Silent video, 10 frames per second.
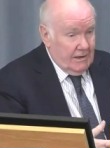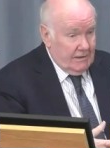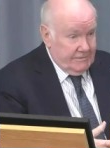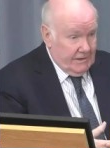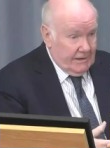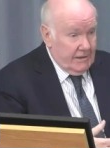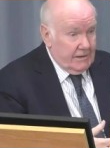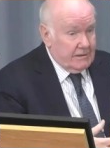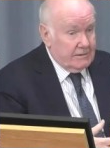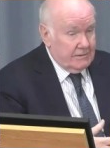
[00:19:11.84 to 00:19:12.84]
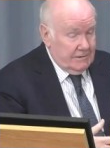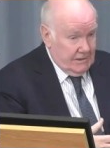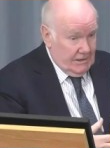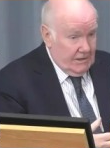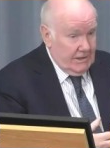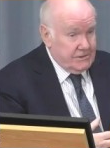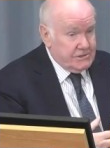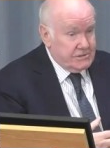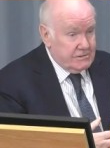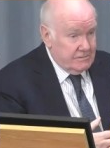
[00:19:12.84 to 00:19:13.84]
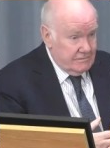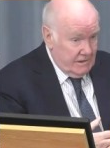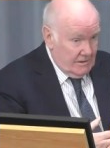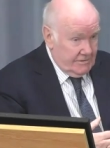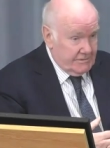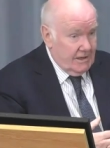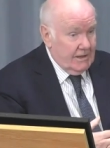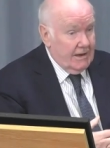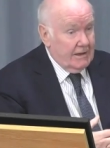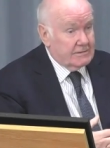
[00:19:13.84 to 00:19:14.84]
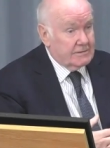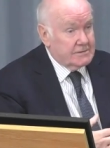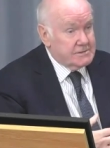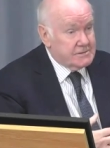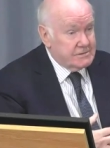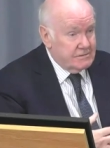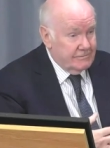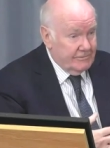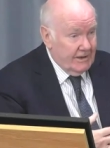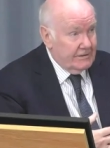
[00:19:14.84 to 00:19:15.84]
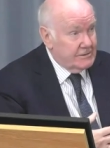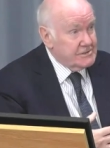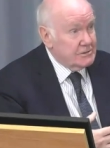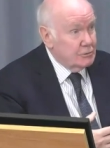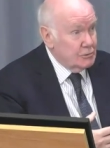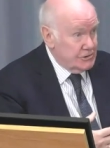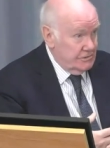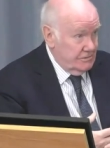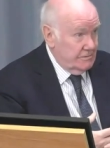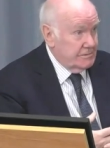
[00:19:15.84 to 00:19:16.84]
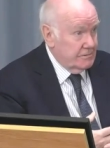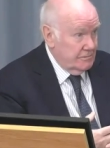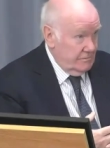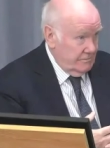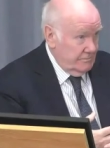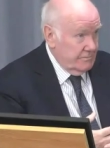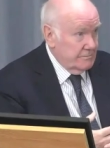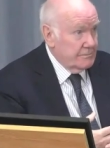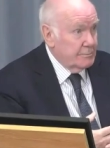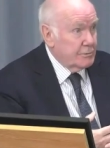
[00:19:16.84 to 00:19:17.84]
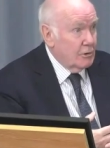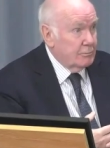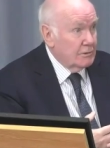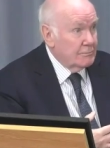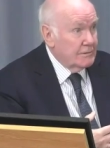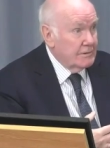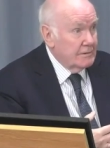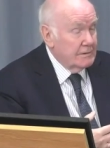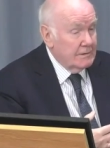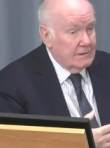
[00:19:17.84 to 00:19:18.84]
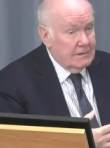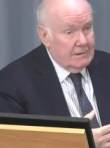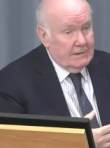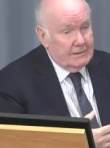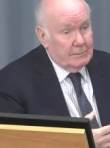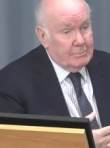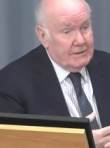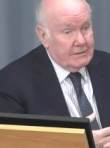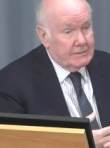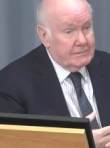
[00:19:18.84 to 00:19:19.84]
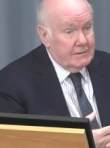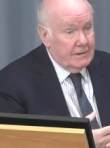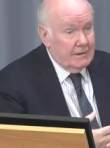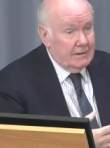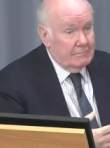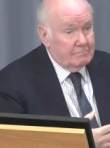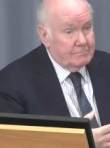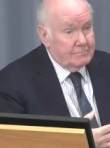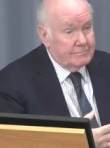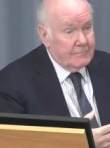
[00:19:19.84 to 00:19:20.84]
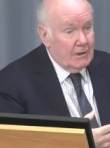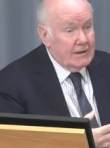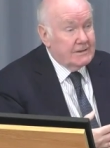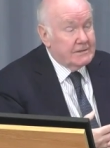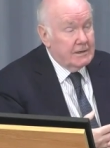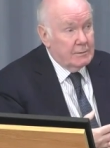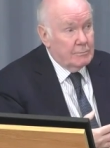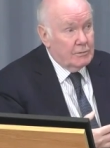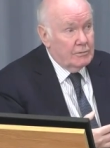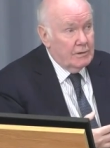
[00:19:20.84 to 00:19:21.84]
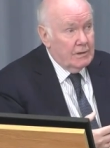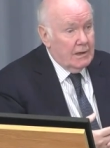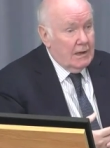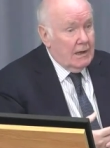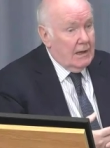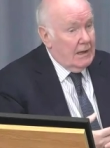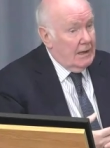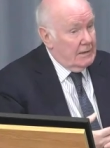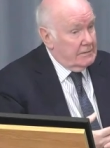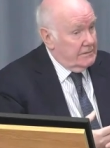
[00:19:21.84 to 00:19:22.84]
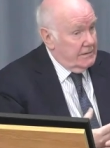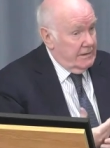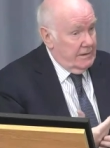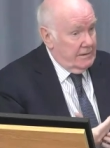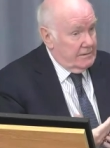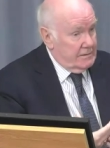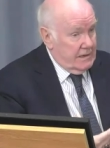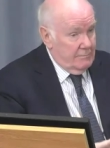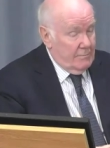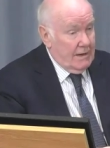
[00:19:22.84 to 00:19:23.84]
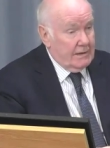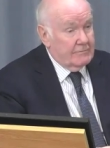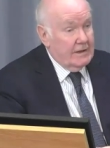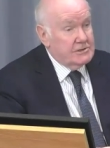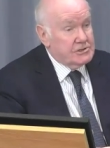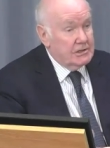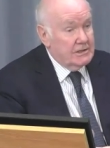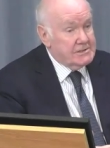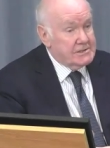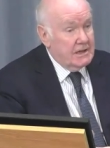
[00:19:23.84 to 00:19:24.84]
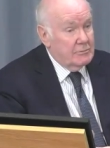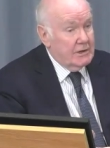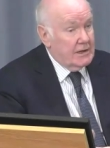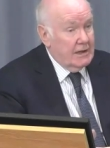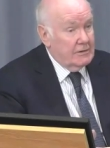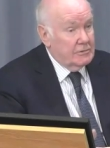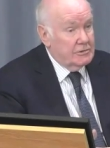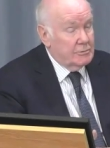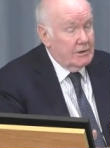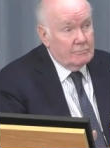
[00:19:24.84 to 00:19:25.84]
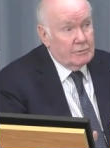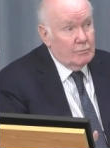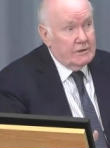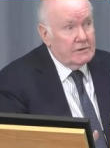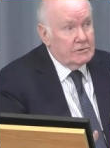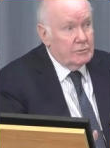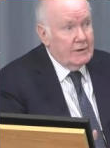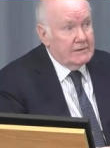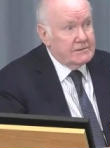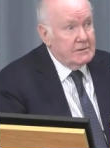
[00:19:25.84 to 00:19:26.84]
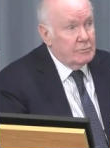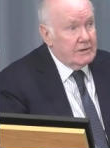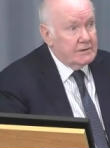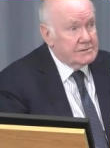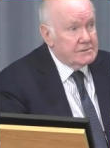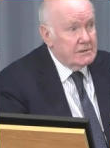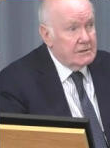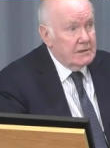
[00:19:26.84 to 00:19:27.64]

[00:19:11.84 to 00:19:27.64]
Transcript: I think, encouraged the other directors to find a solution to the problem that had appeared uh, unattainable. And they came back eventually and said, we can't do 12, but we could do 18 weeks.